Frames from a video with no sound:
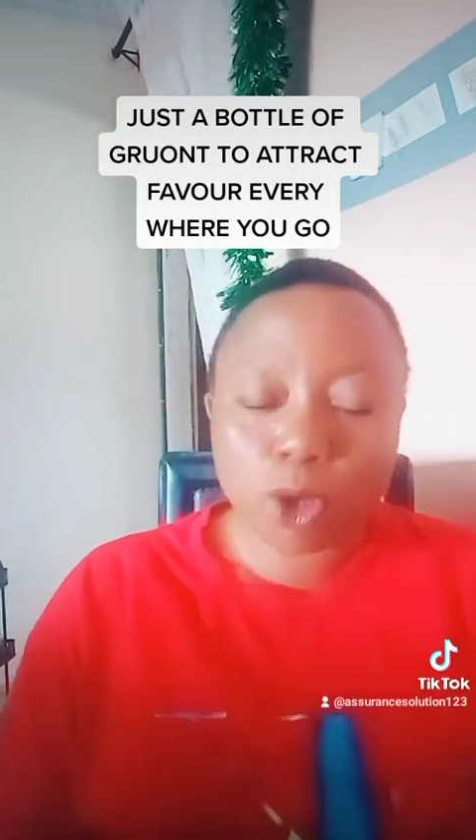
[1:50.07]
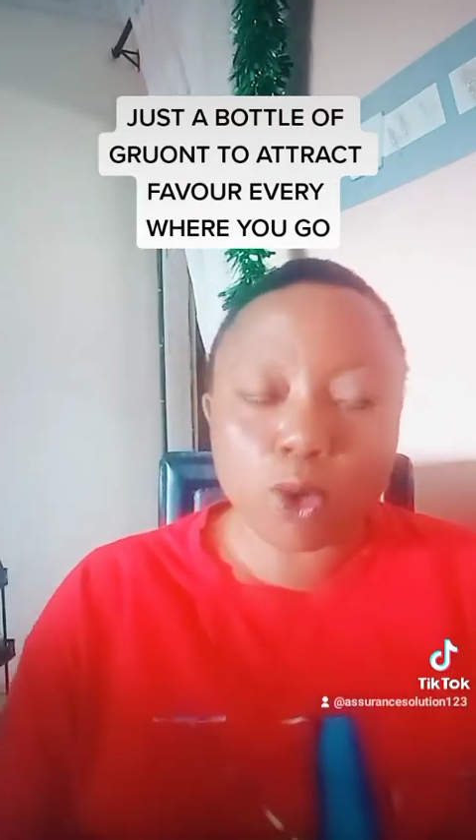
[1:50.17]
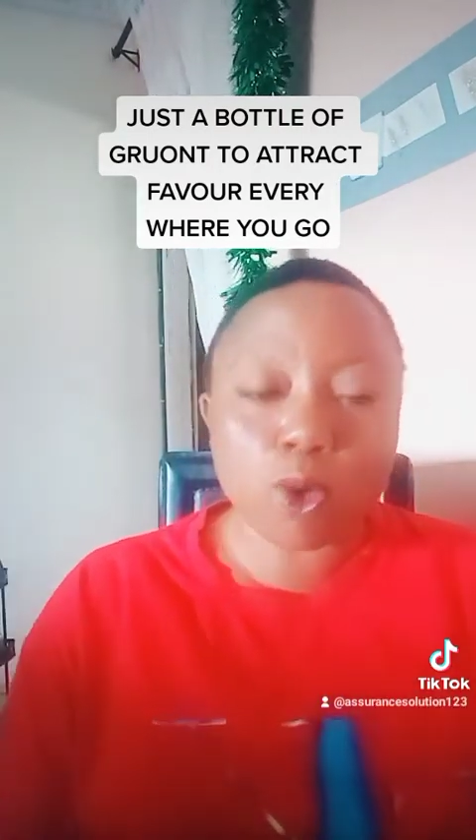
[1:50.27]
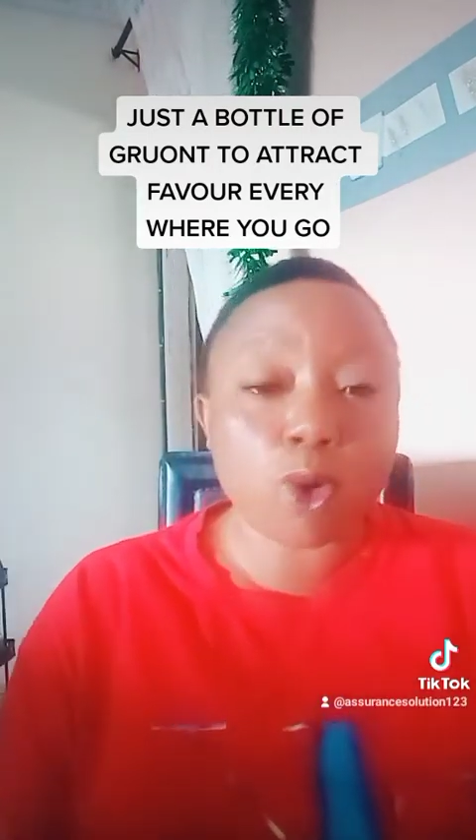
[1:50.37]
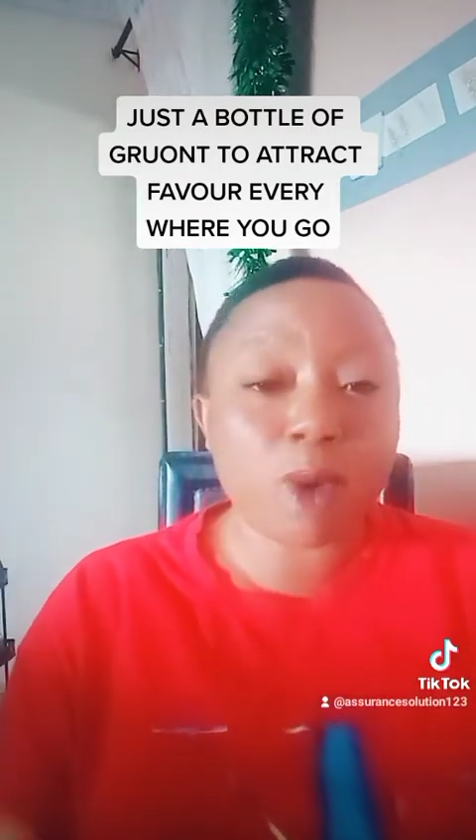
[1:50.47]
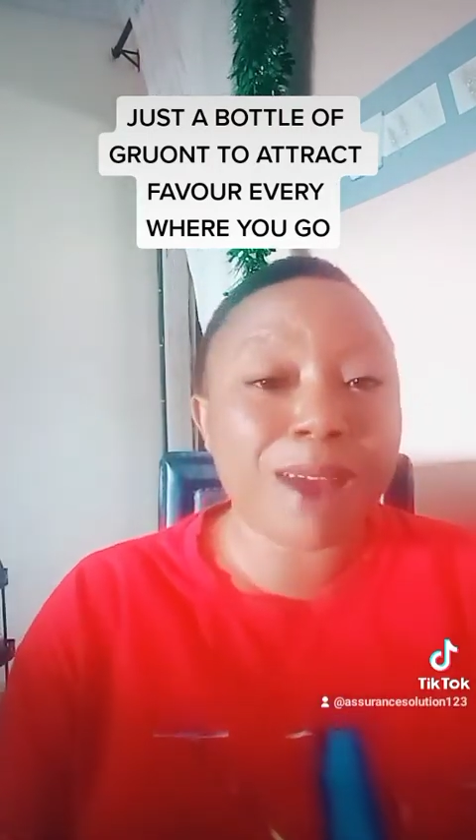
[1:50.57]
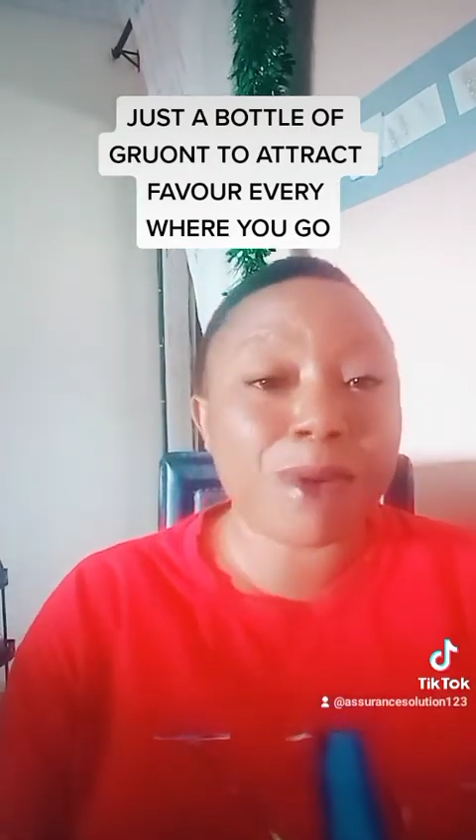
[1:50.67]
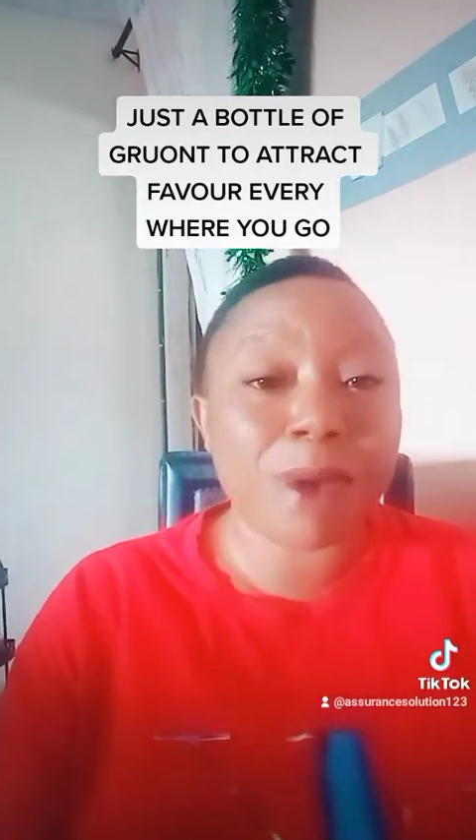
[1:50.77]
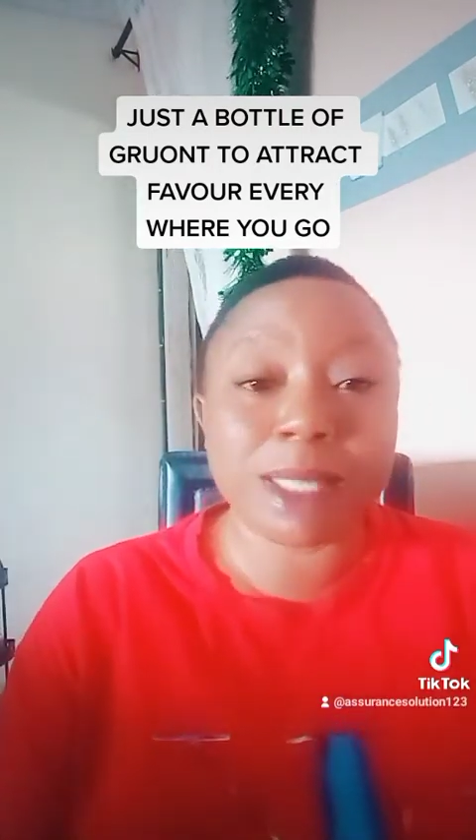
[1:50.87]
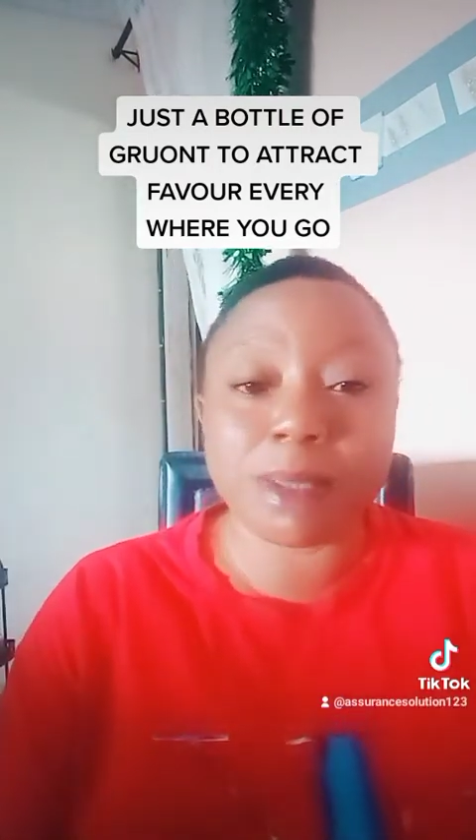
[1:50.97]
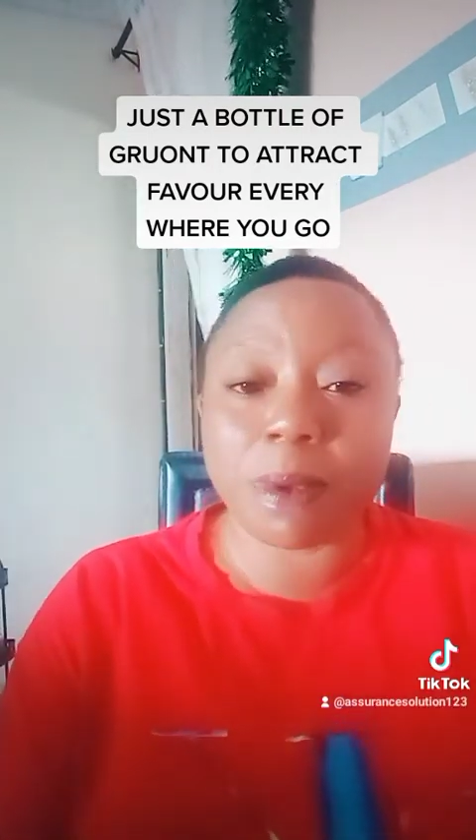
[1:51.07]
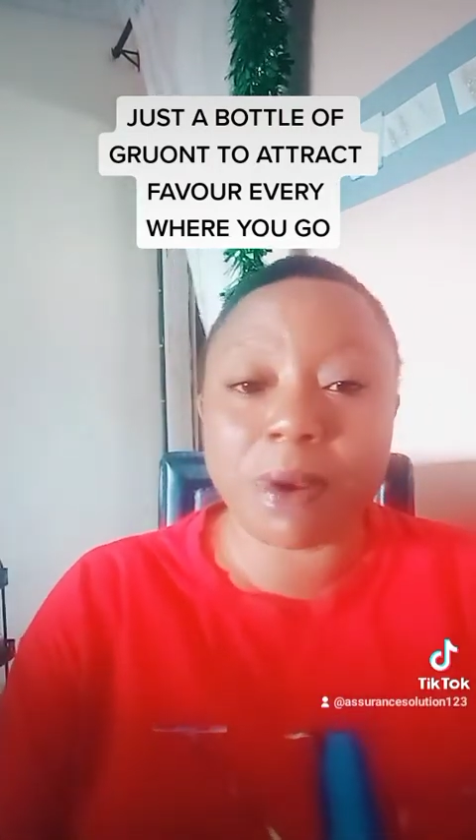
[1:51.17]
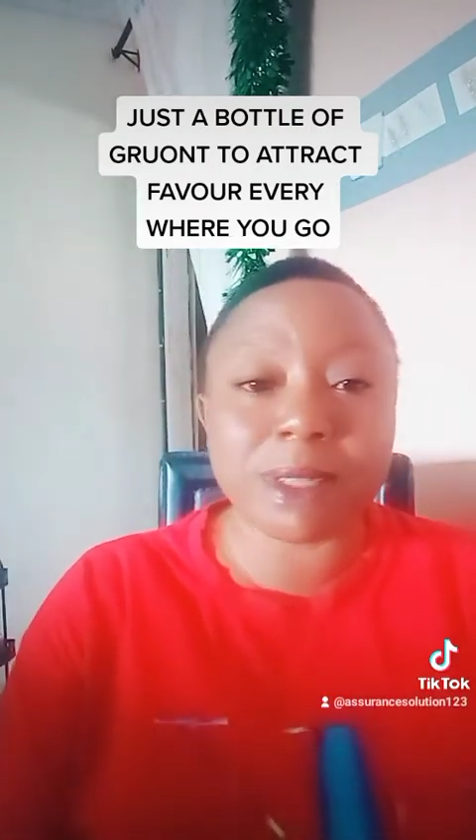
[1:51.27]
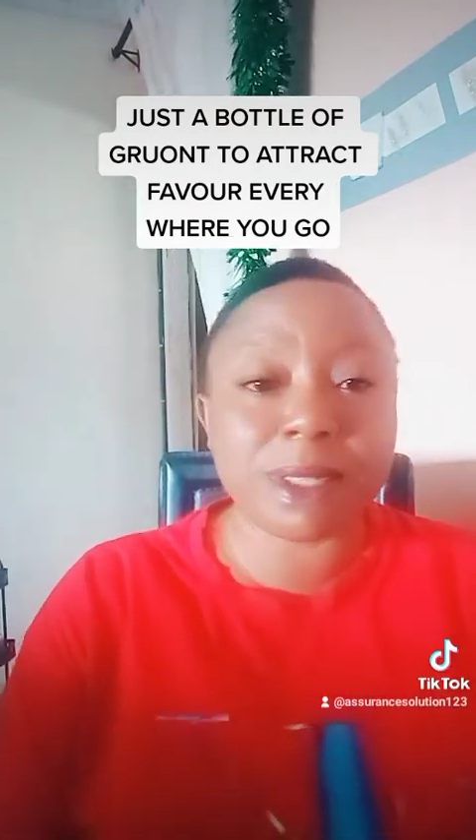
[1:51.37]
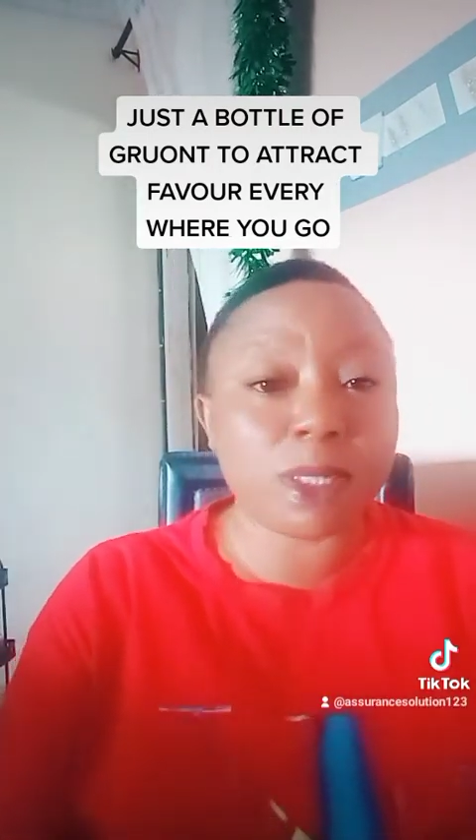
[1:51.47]
You know you are not
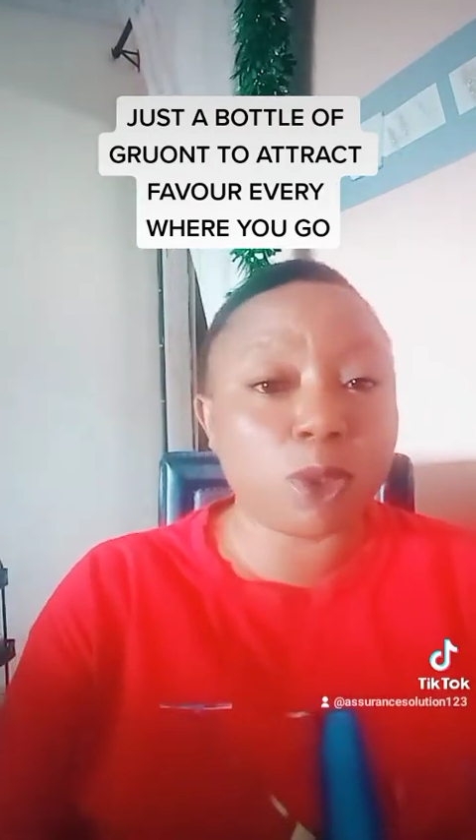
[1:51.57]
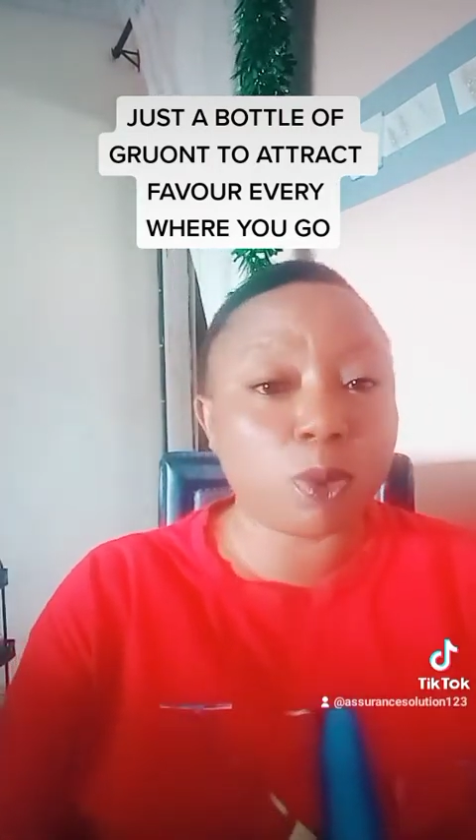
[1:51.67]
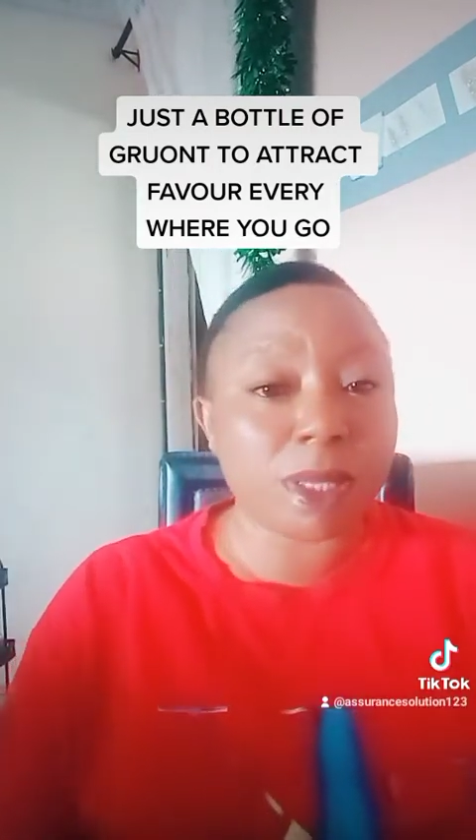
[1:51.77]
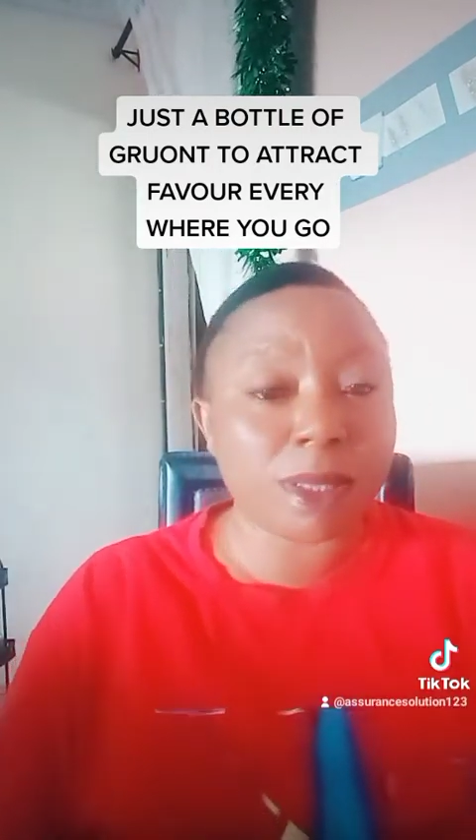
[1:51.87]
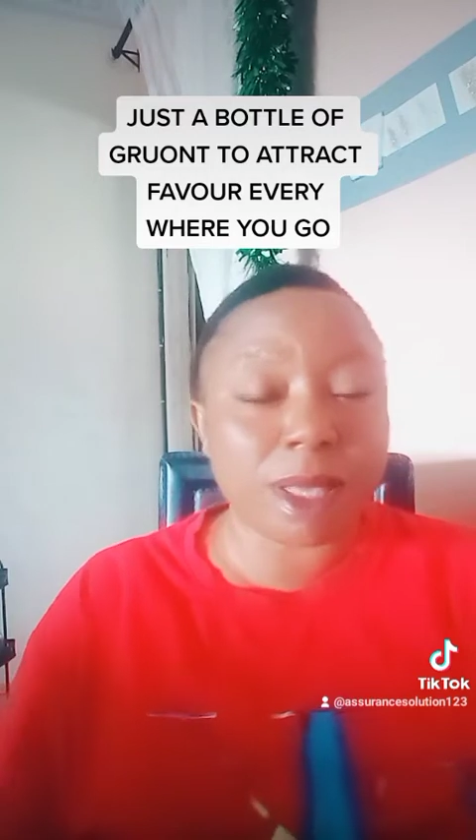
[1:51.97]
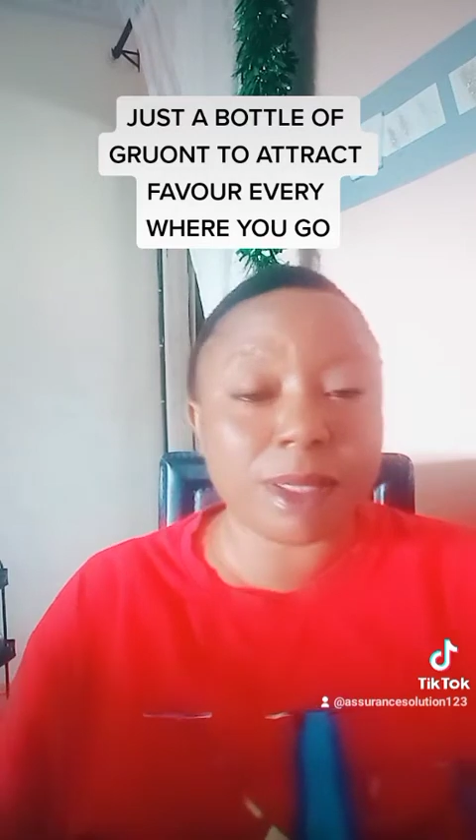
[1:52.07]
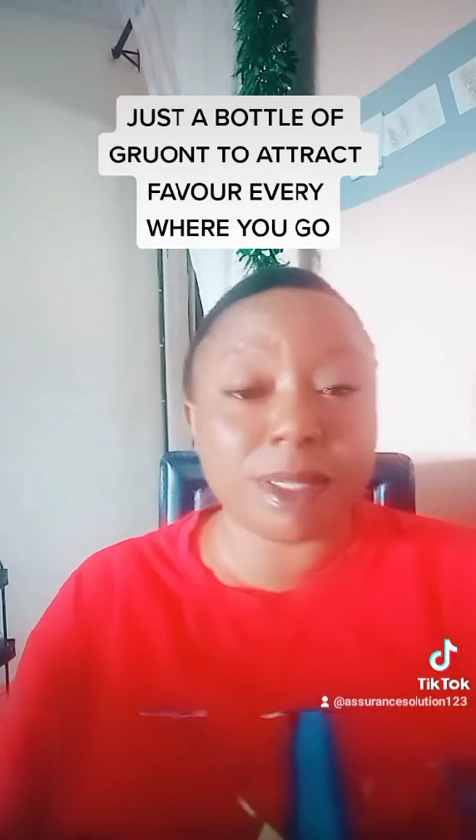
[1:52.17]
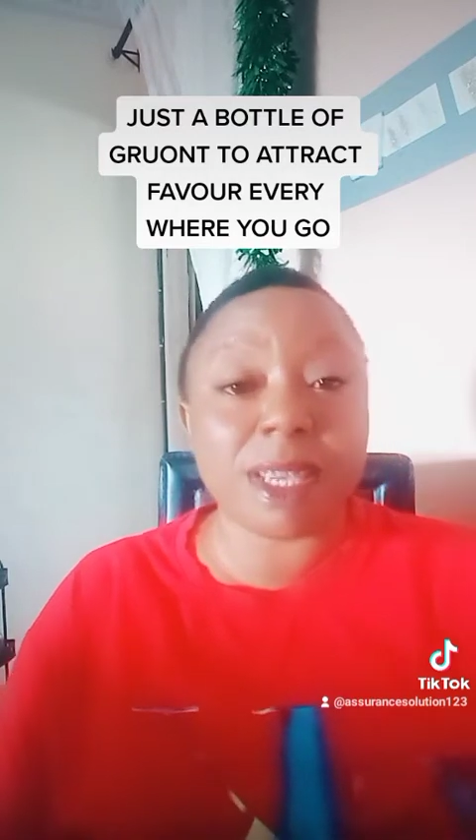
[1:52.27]
experiencing sweet things.